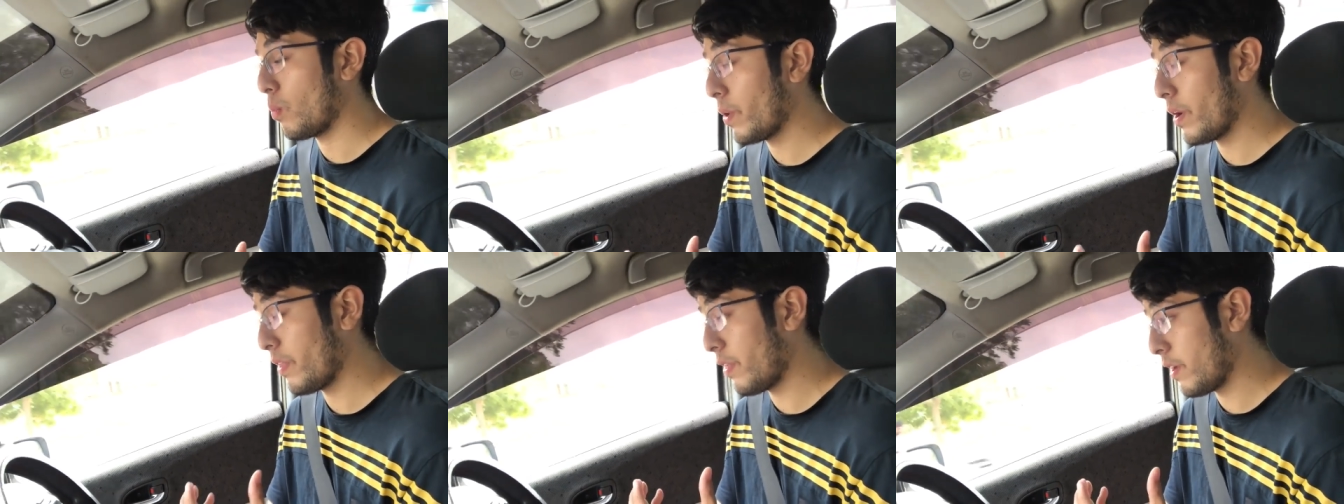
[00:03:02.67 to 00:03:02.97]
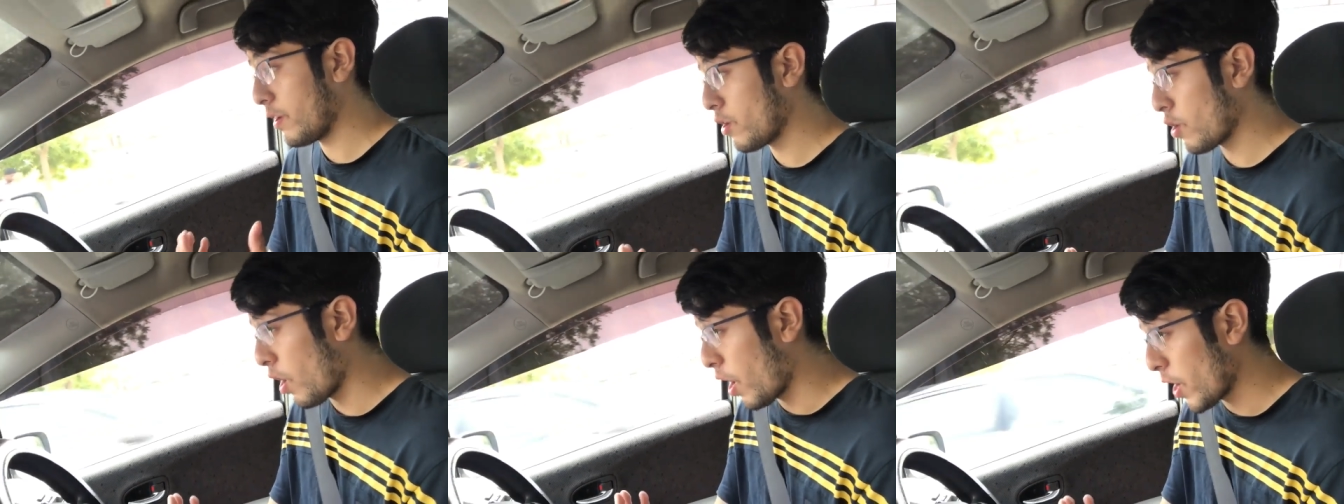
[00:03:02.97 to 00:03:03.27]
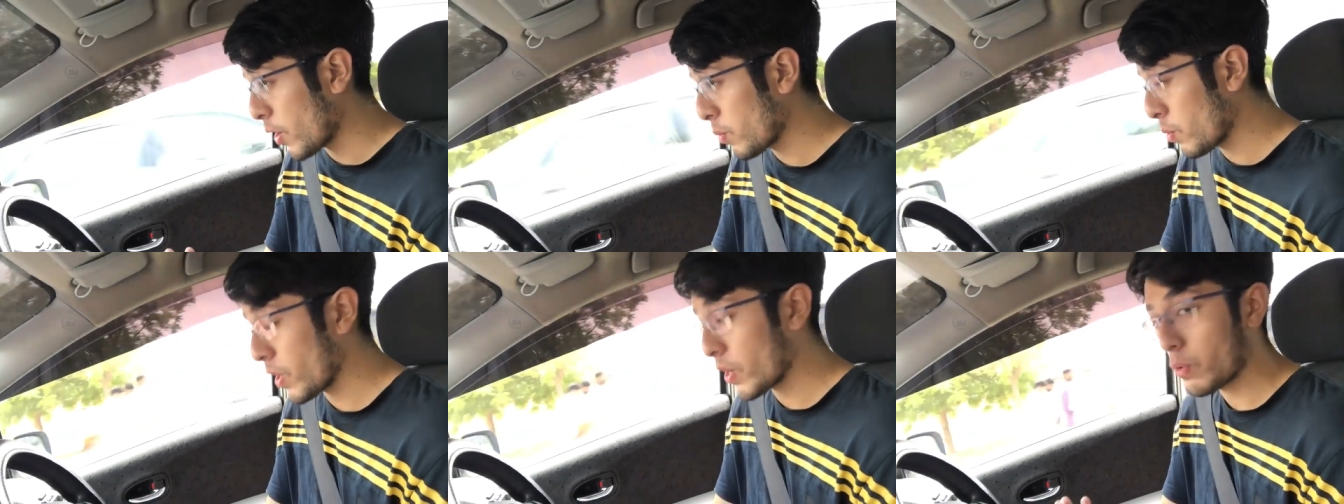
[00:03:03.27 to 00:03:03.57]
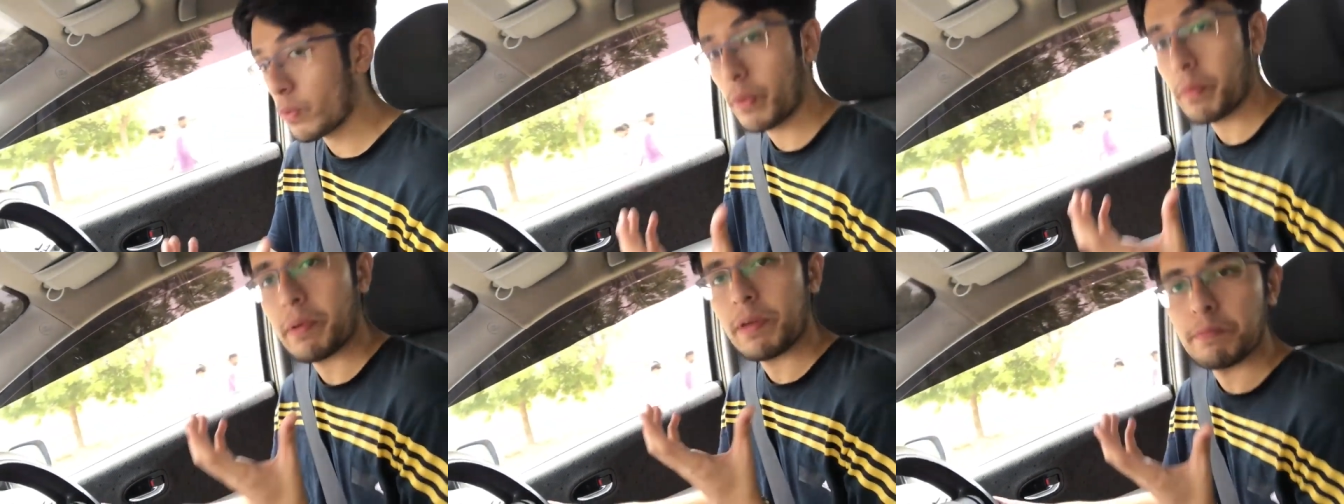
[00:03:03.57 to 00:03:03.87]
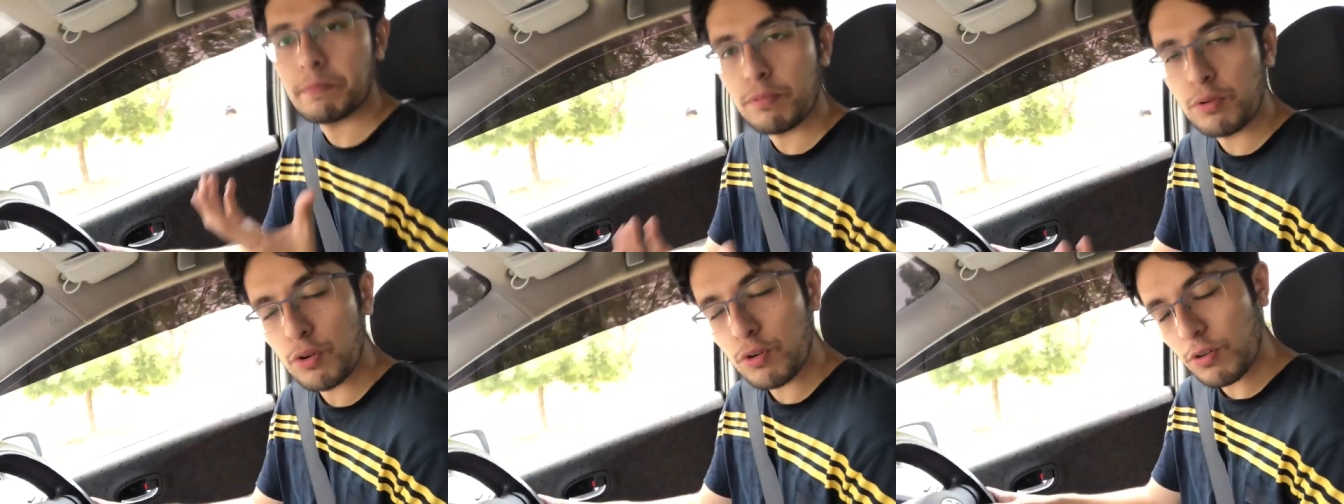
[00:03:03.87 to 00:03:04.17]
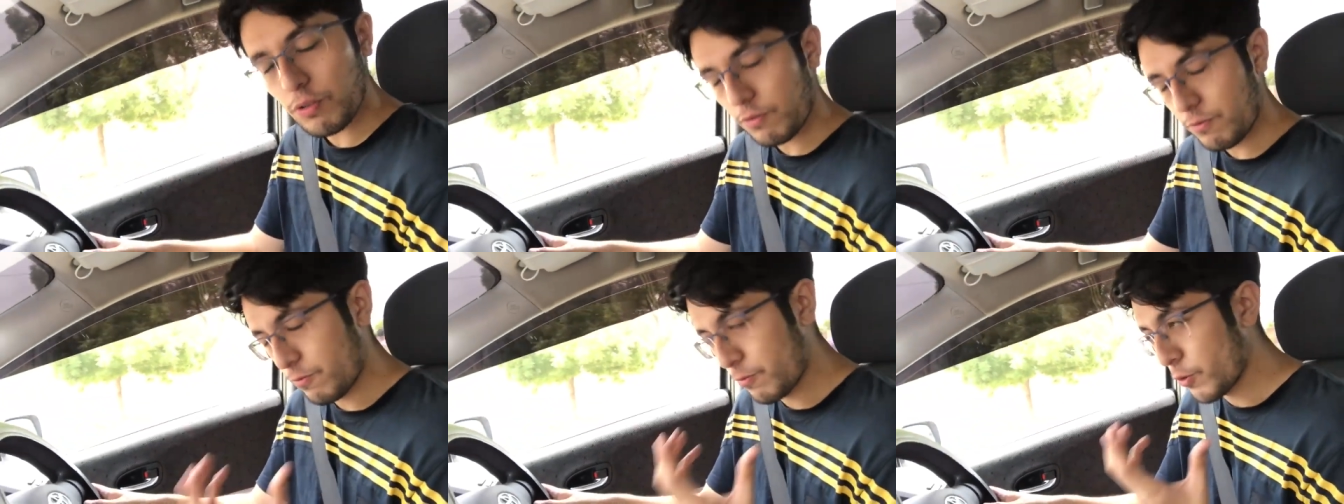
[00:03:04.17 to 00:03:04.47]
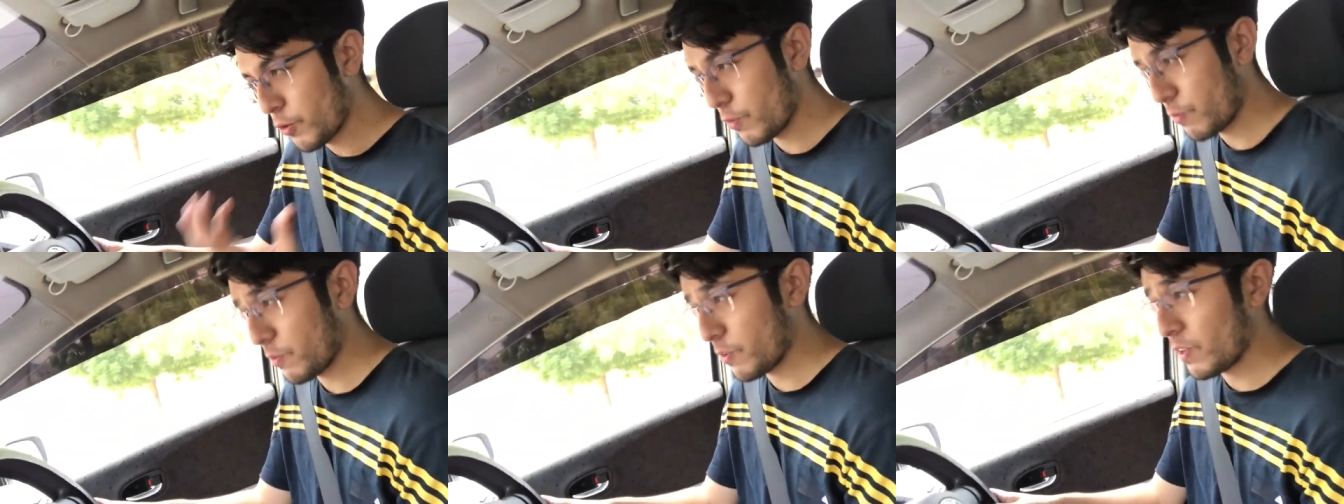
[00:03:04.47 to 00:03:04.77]
whether your hard work would be
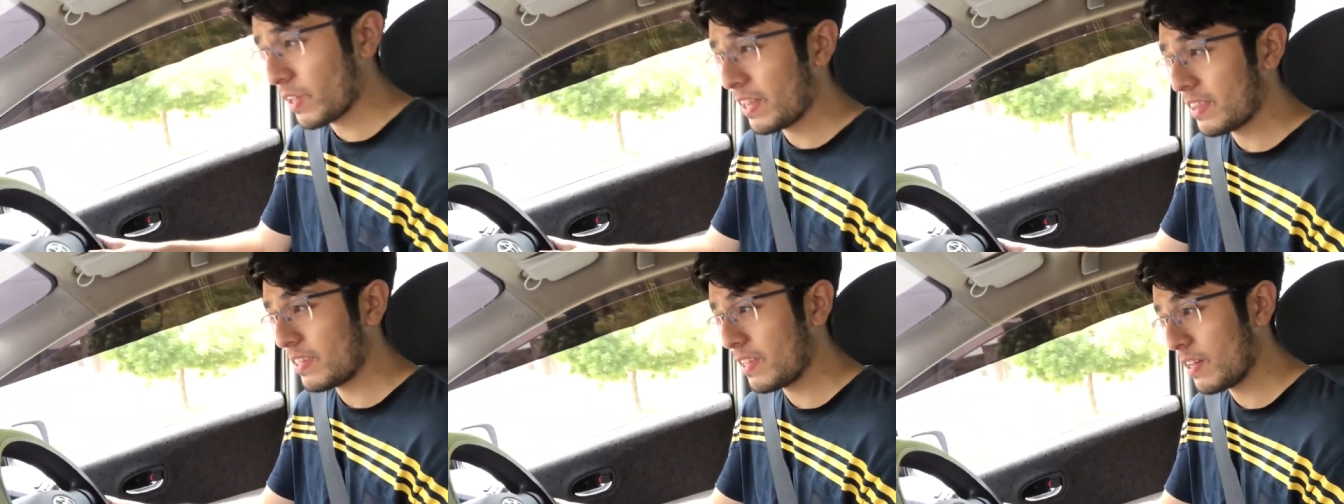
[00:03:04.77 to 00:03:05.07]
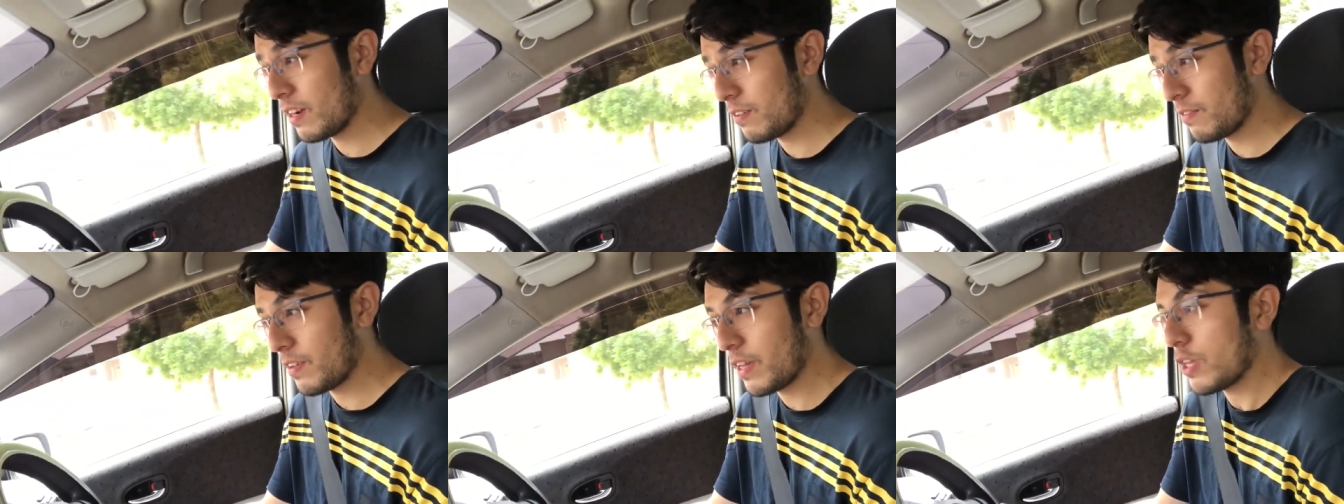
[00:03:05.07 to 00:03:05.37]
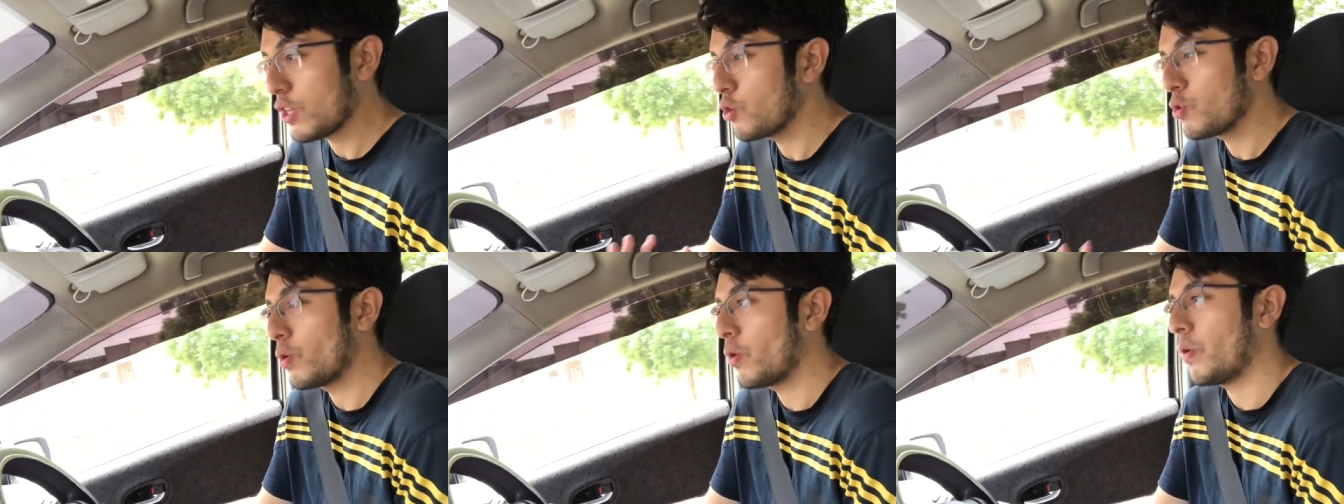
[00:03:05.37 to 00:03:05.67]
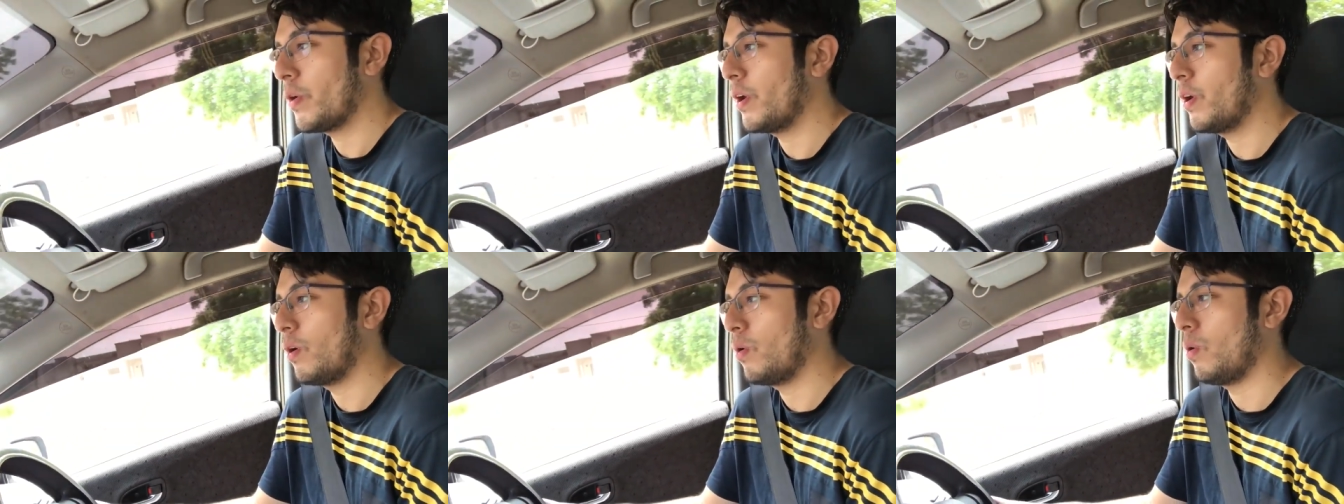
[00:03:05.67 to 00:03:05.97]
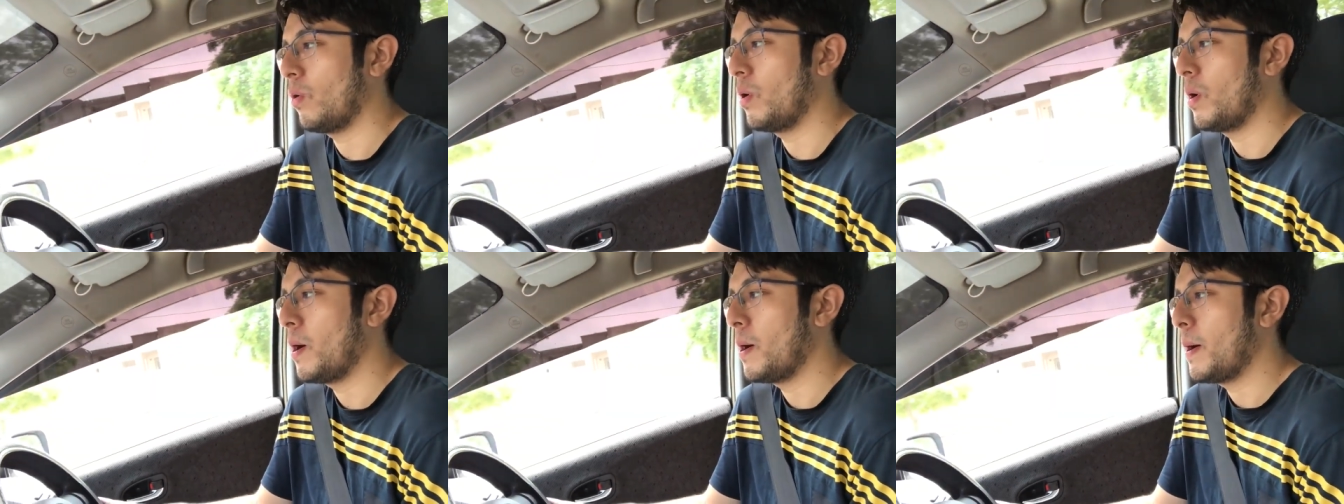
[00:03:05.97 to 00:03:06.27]
fruitful at the end of it you don't know